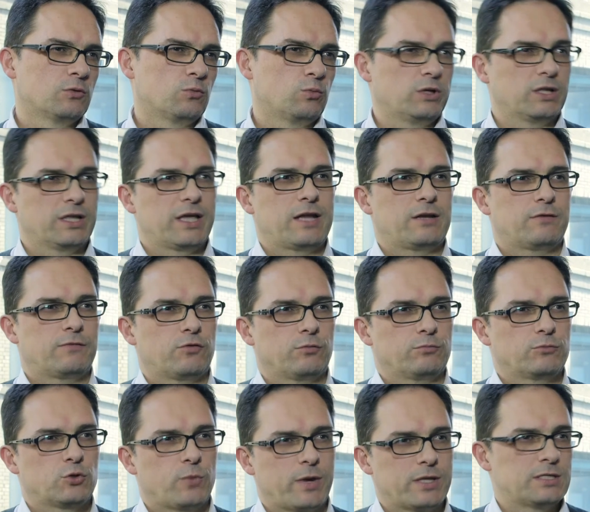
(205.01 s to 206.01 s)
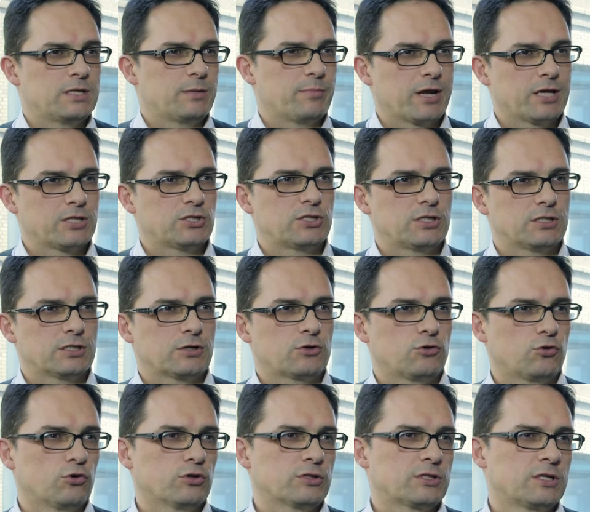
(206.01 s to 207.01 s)
We lend from 20 branches
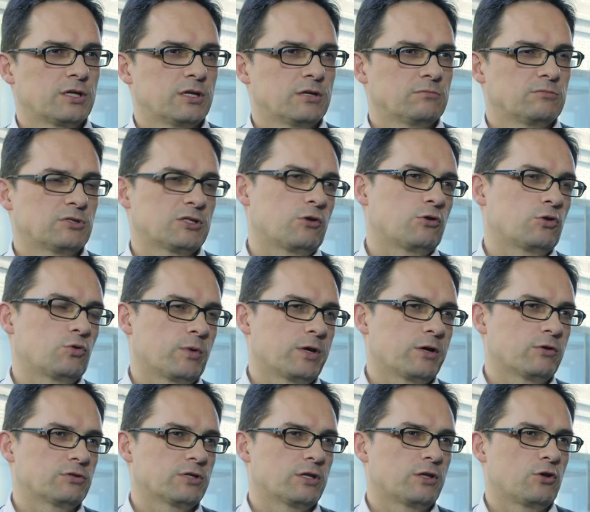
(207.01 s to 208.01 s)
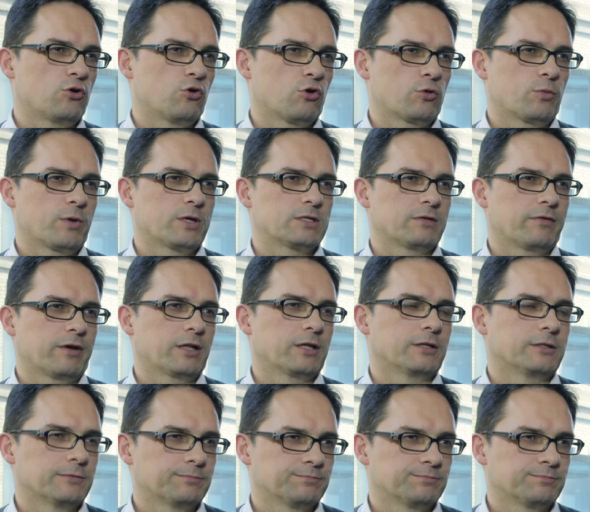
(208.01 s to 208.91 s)
across South Wales and the northwest of England.